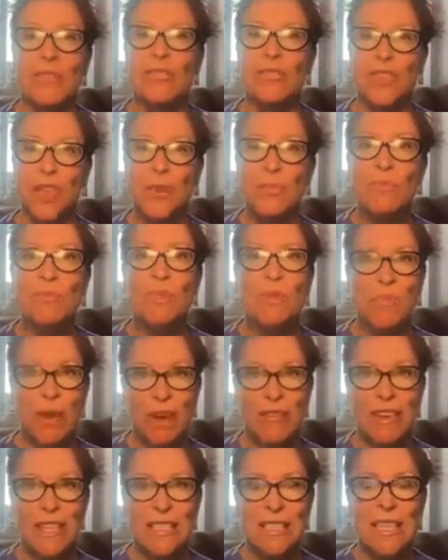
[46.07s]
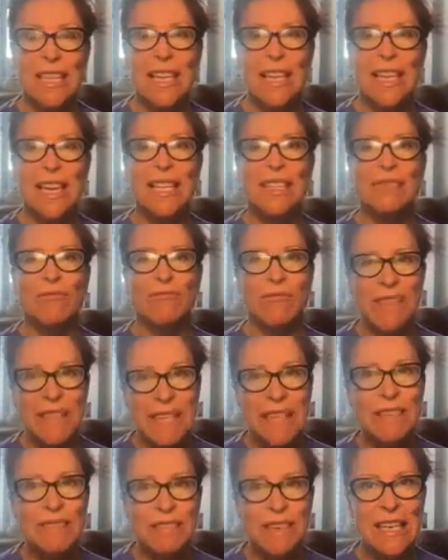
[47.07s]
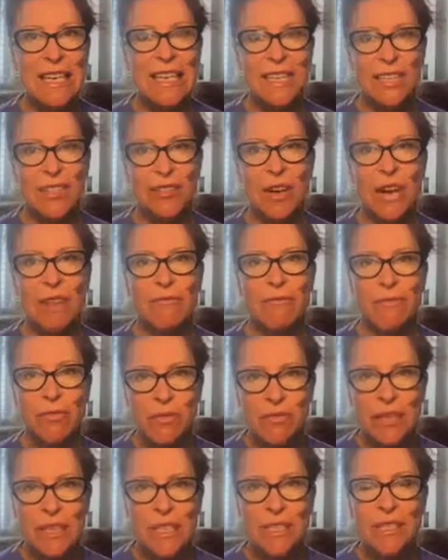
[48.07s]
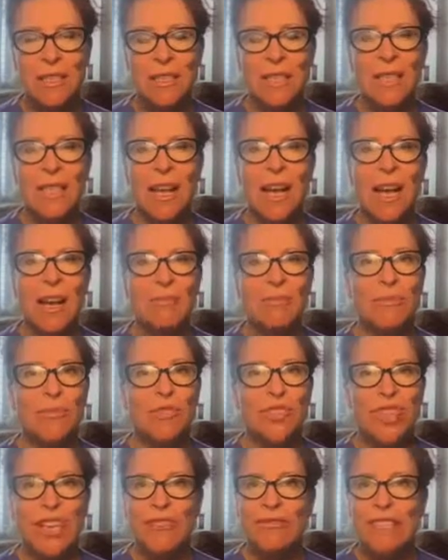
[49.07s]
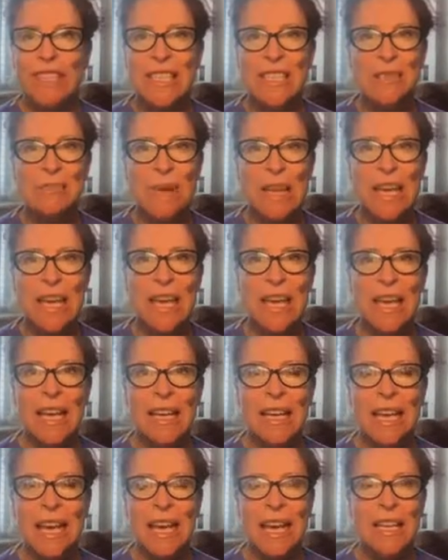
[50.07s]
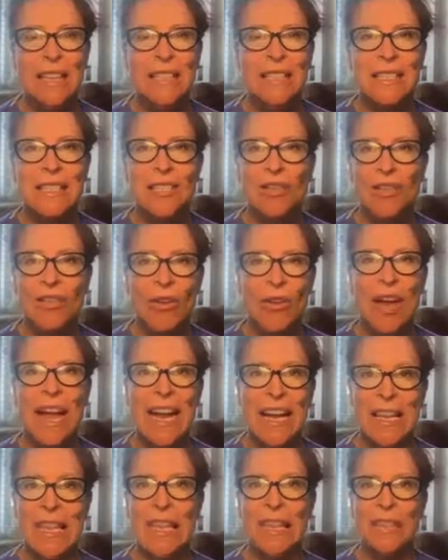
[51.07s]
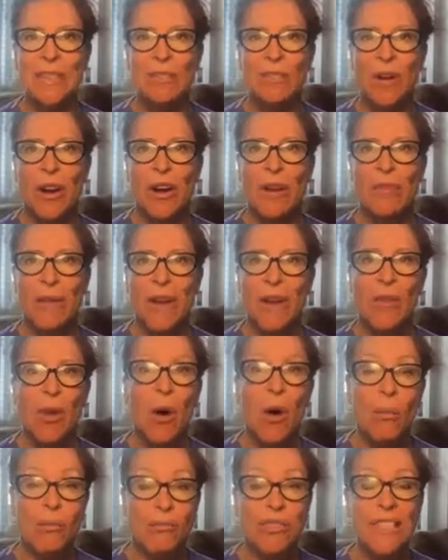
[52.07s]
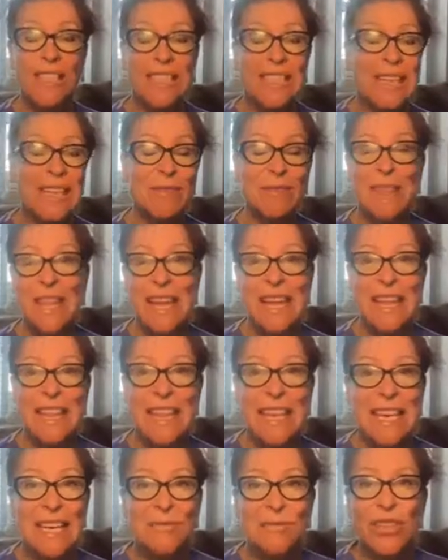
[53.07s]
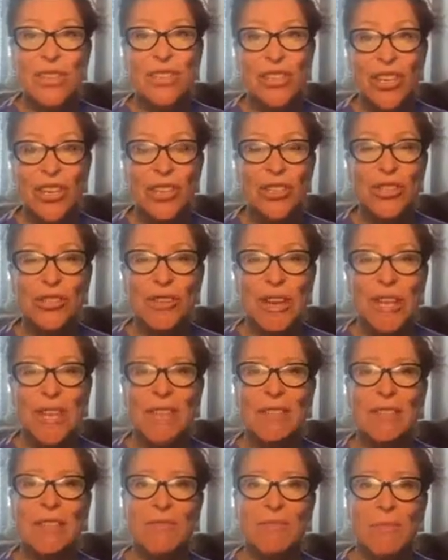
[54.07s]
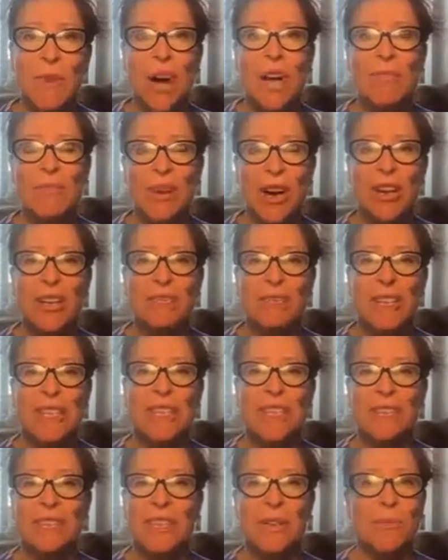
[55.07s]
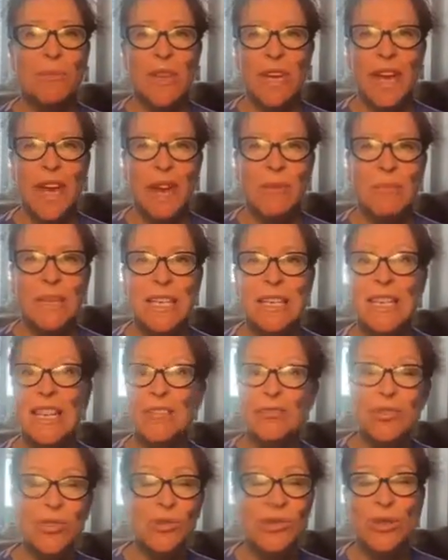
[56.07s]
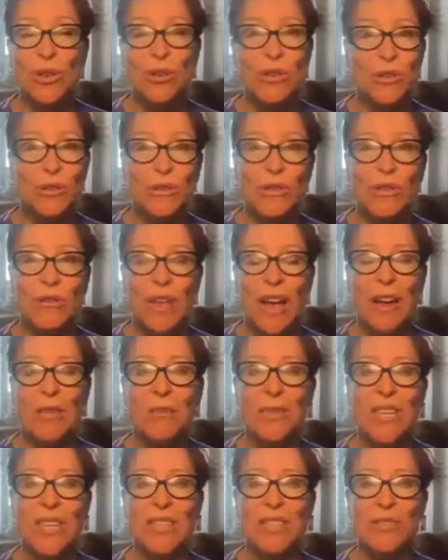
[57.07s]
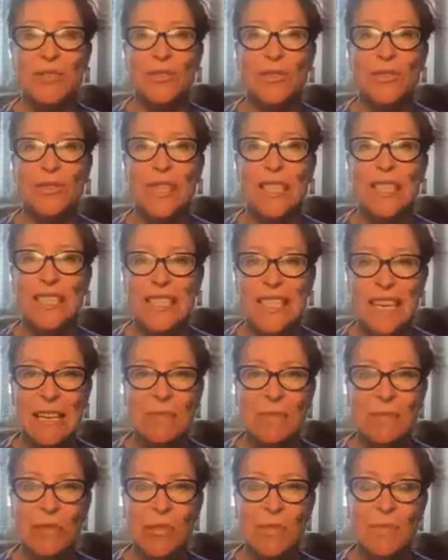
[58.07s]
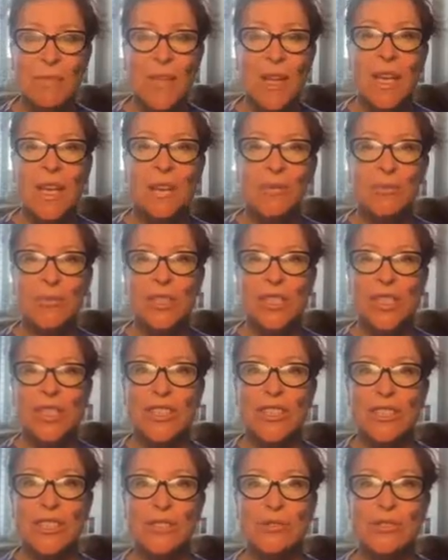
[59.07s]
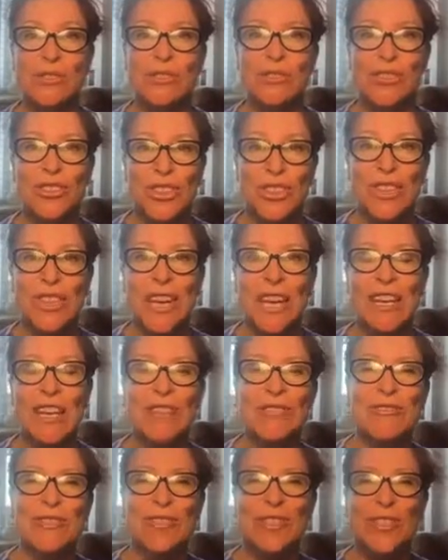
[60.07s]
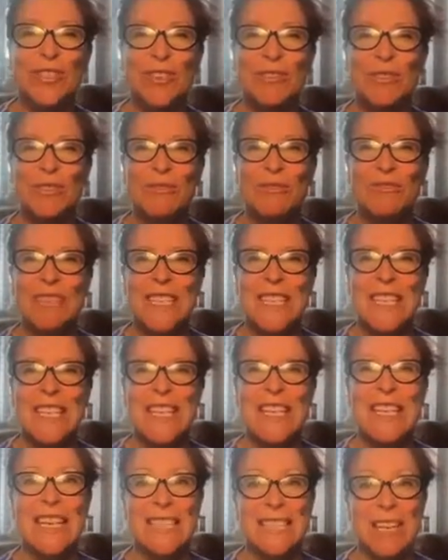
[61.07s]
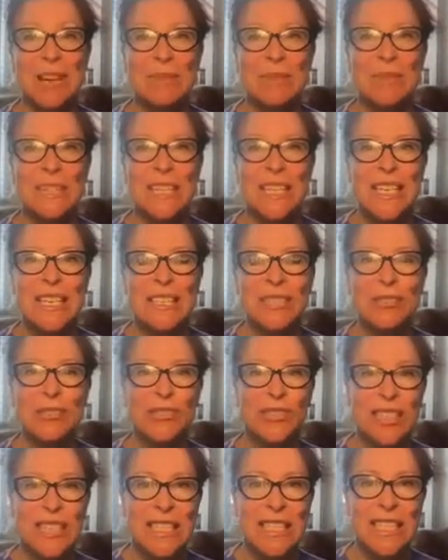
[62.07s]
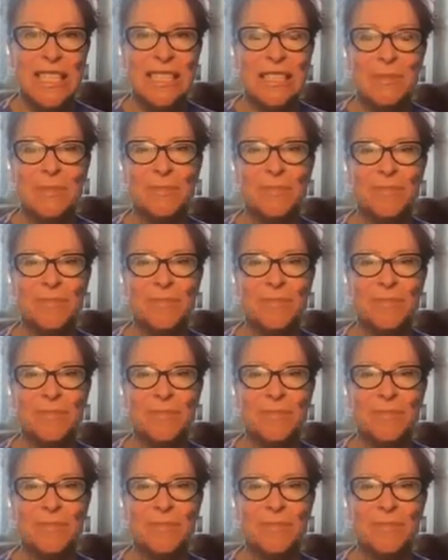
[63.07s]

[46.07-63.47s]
Don't be worried. It's really, really straightforward. Generally speaking, it's not anything to worry about. Obviously, with anything, with surgery, there's a minor risk of something happening, and they'll talk you through all of that when they do your consent form, which the consultant should have done at your consultant visit. Let's hope he did, or she did.